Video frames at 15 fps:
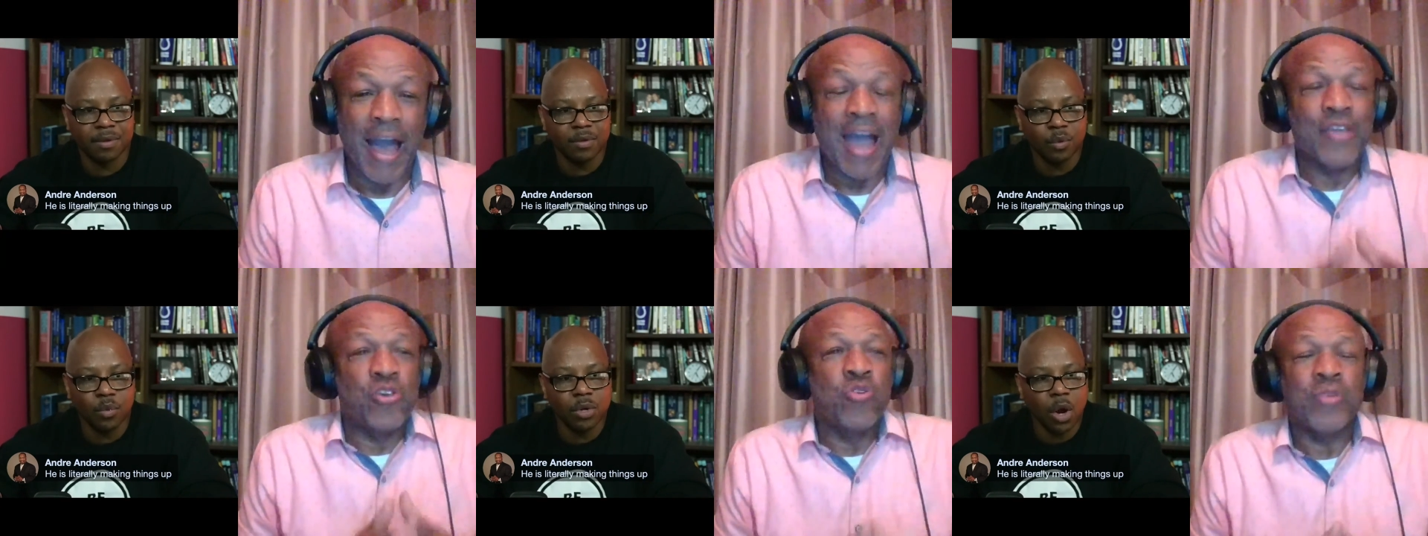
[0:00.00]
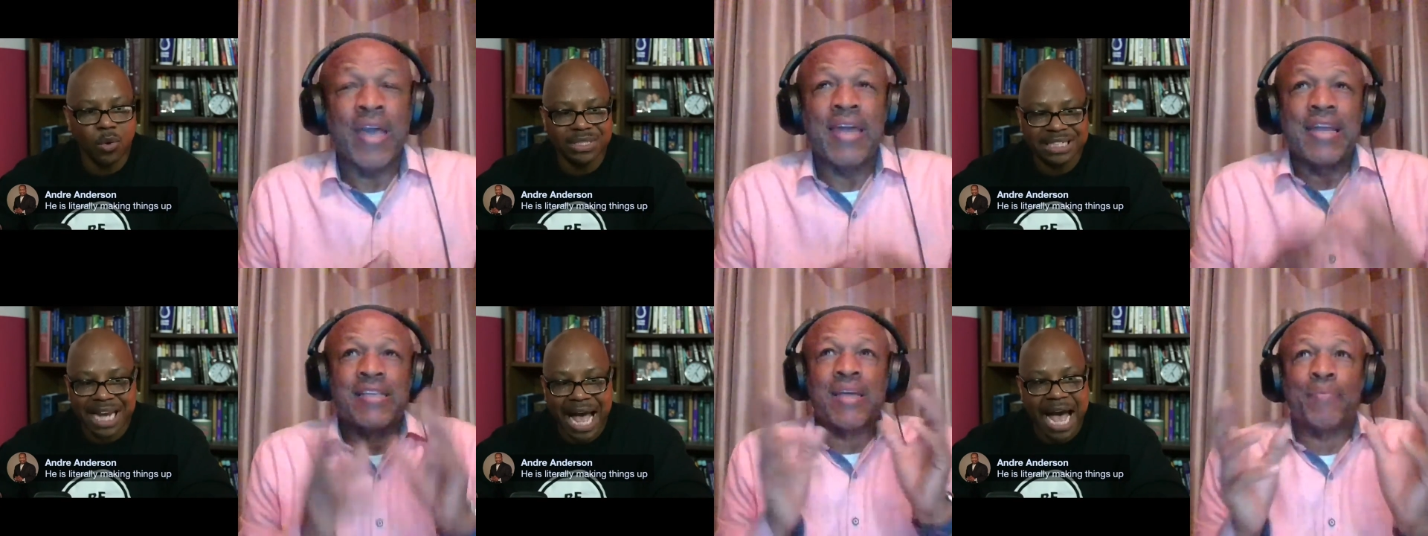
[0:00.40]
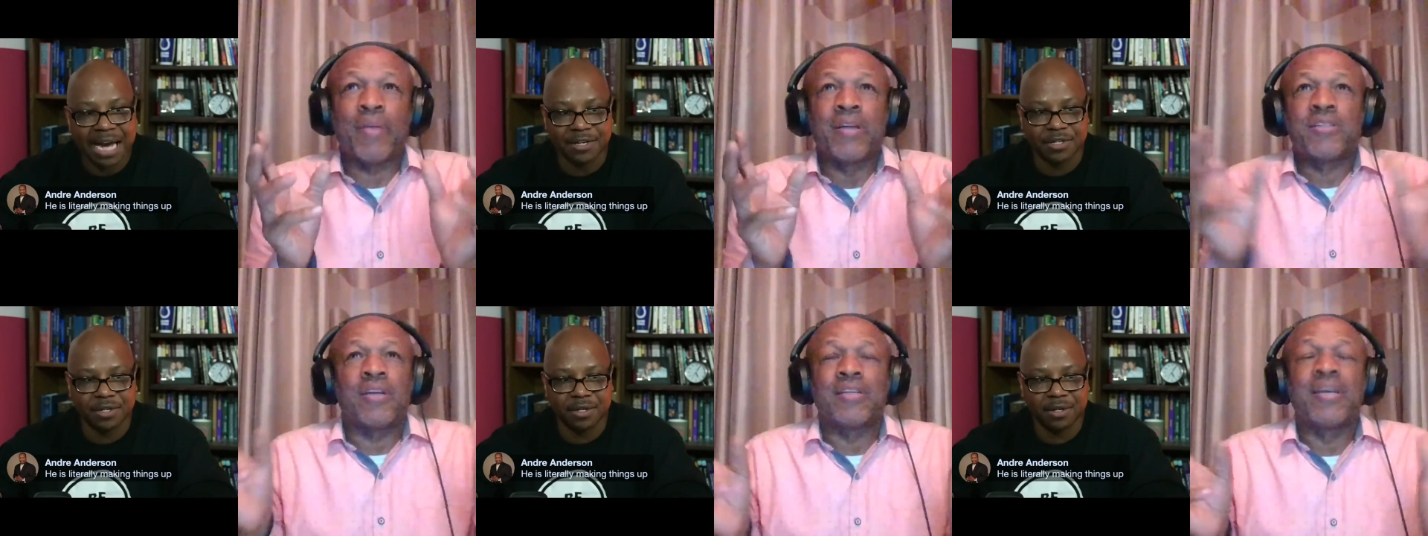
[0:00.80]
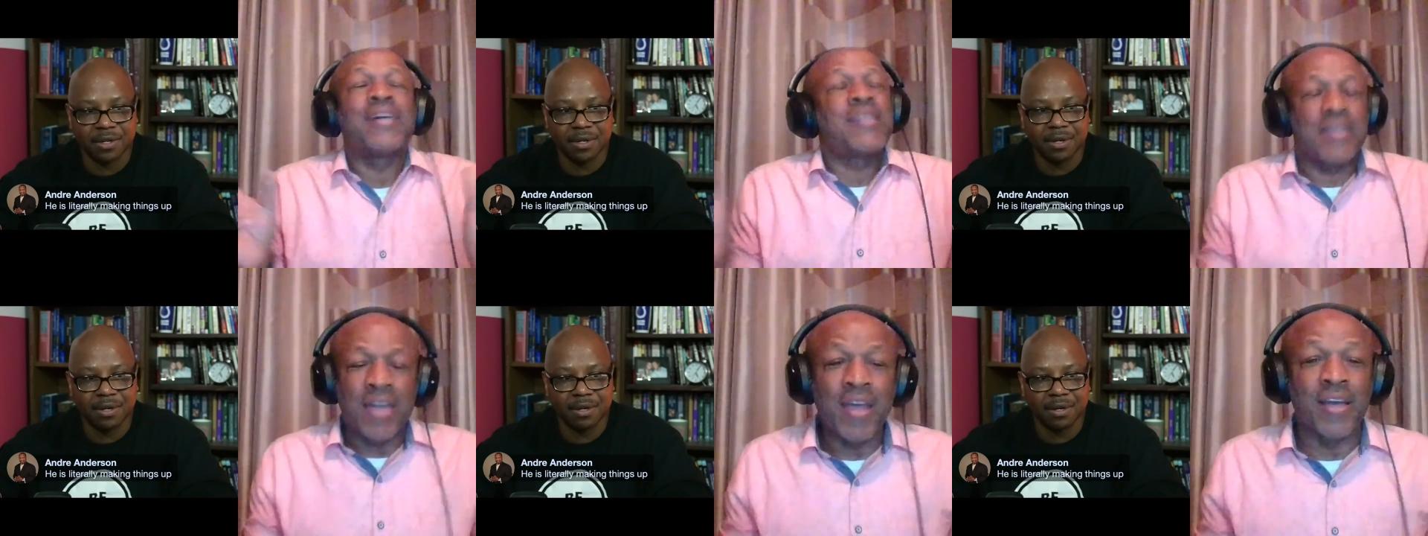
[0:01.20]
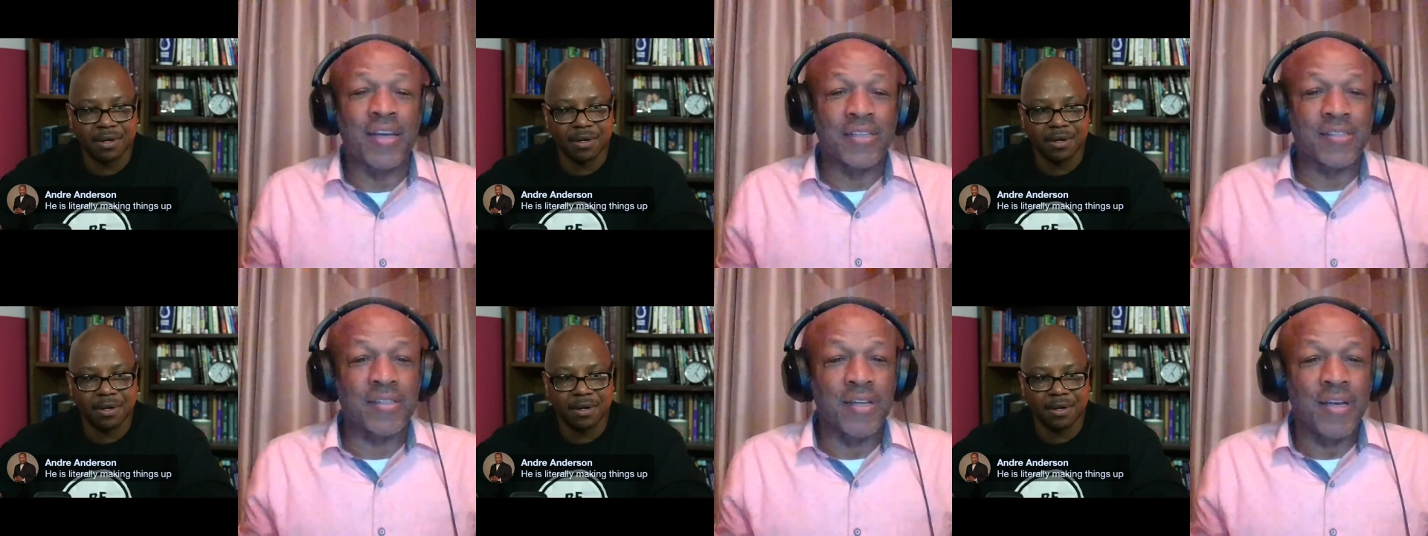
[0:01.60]
Speaker 1: And no, it's not. Accept, it's, yes, it
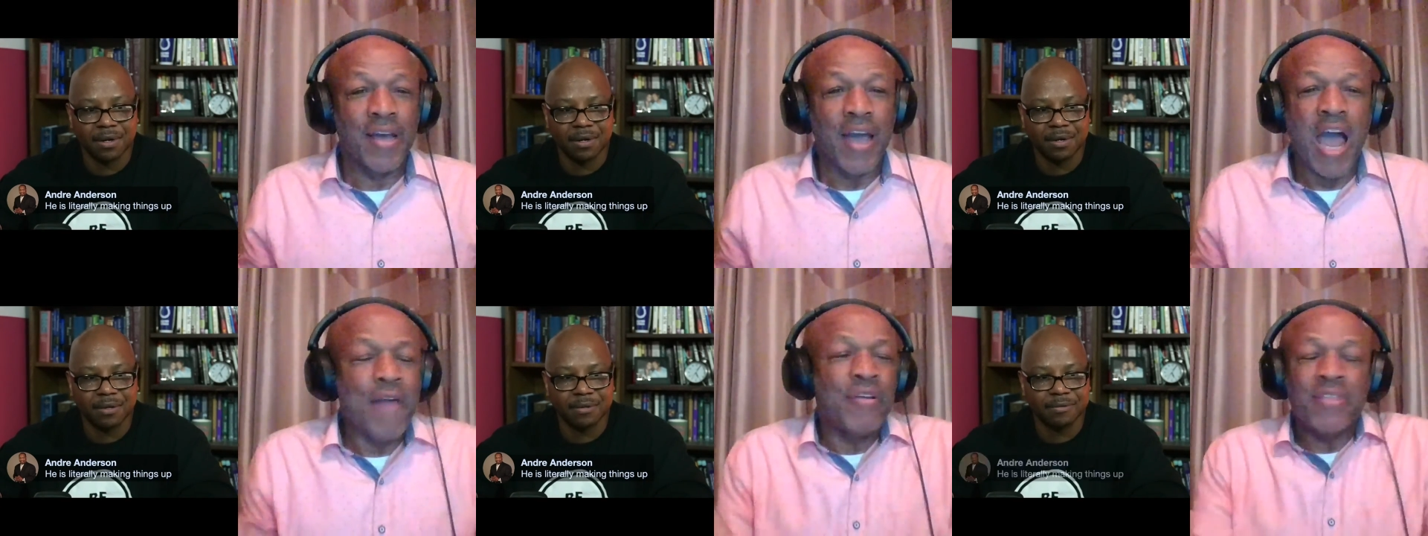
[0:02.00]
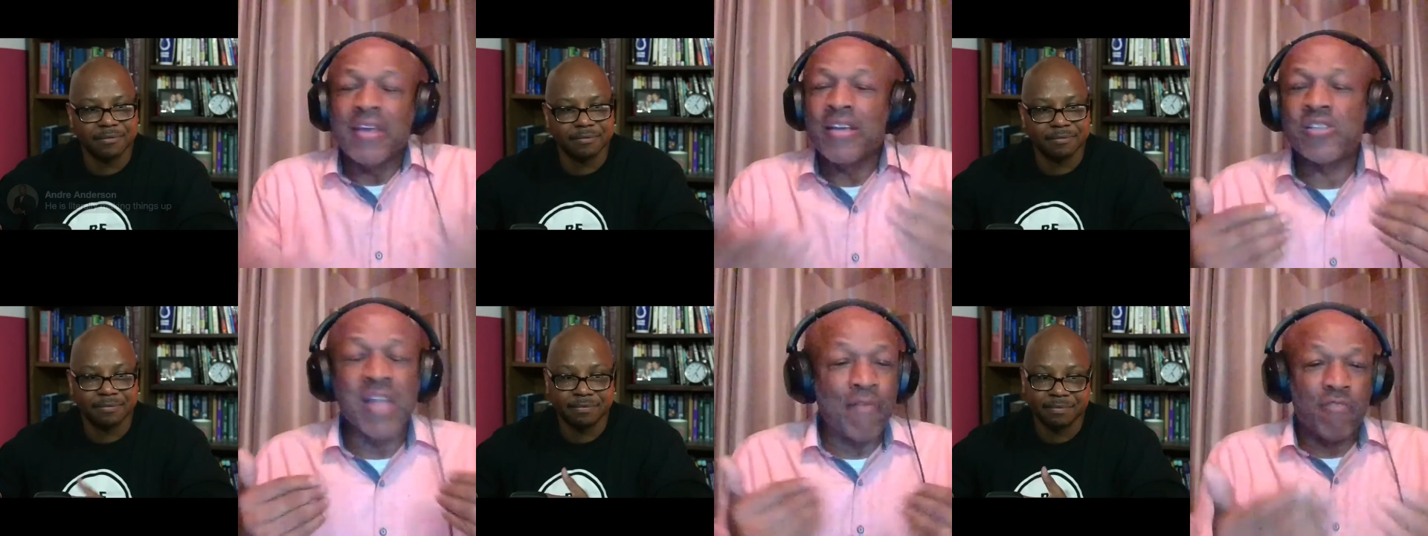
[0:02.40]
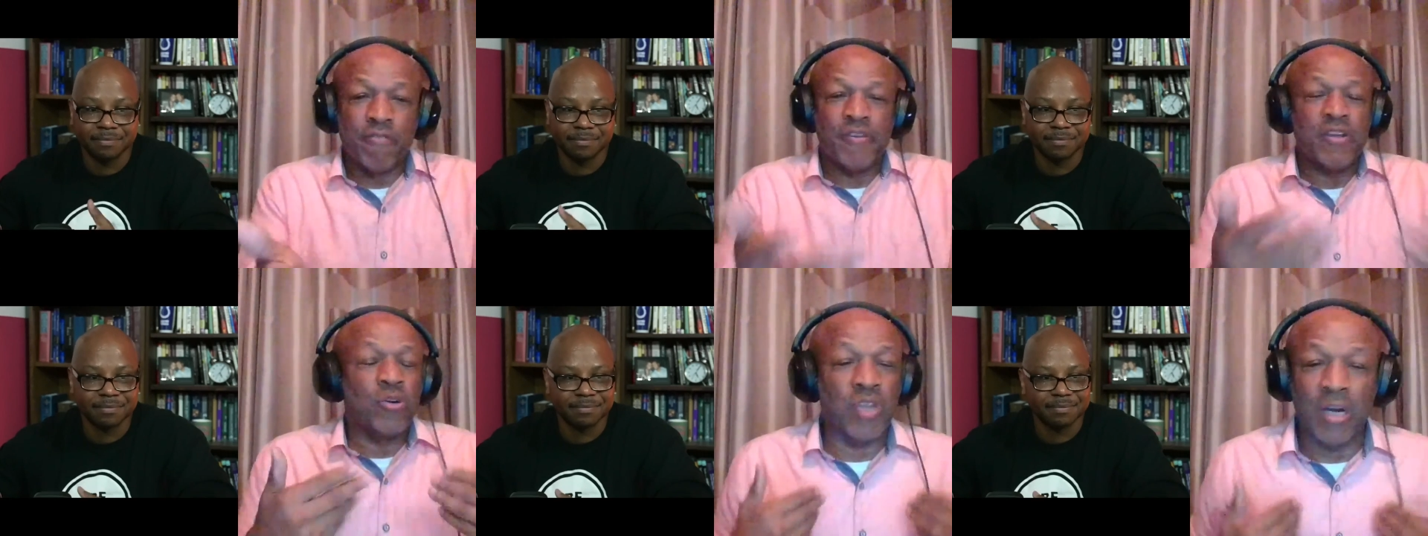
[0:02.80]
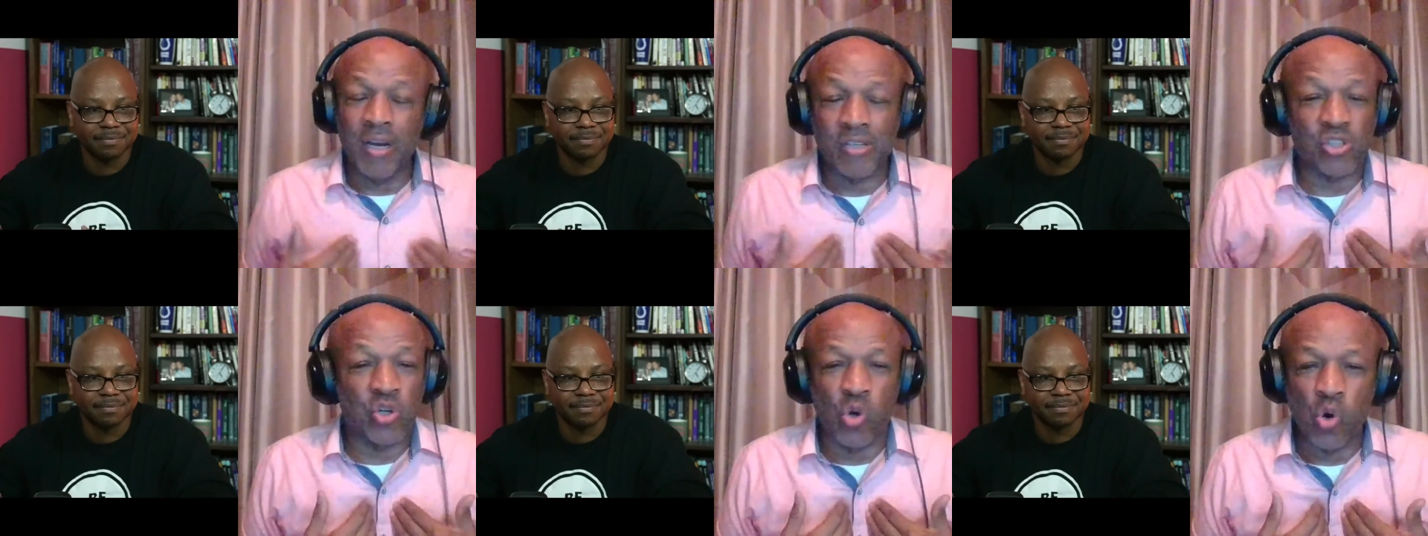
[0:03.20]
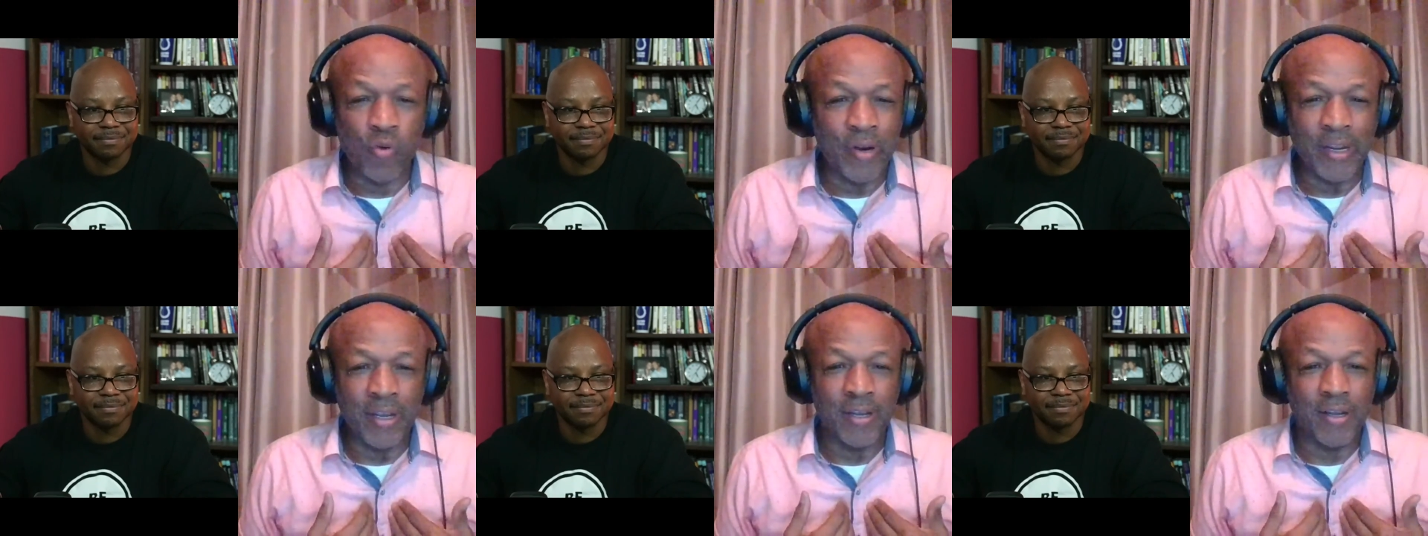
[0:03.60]
is. Everything's not revealed to us,
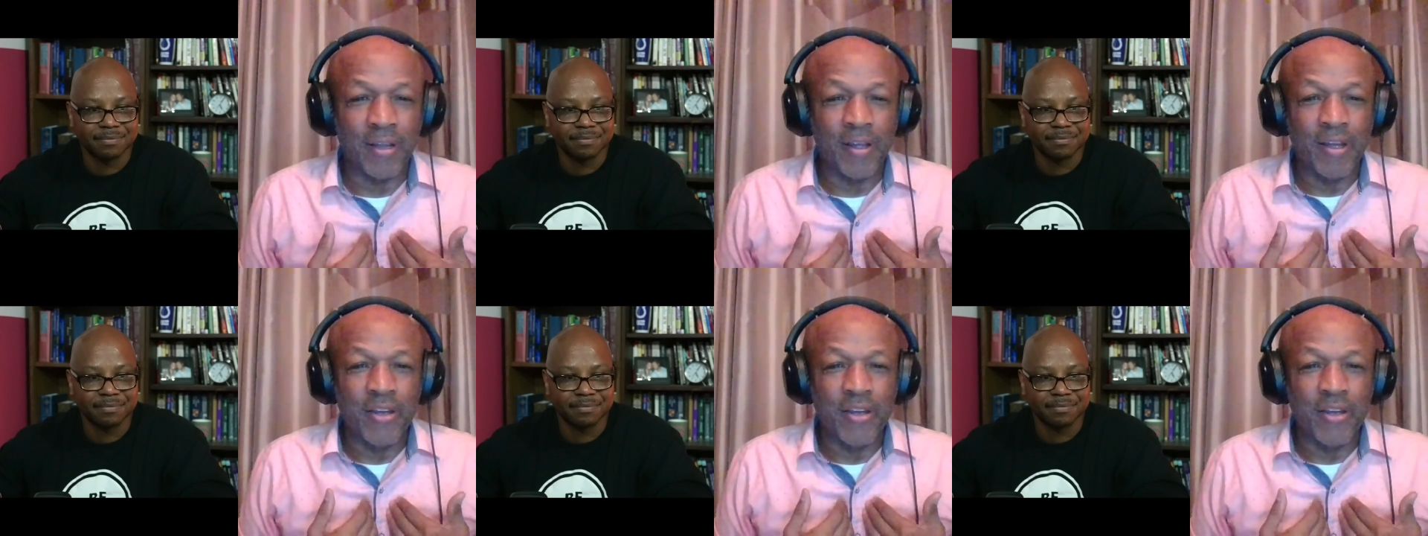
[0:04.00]
Corey.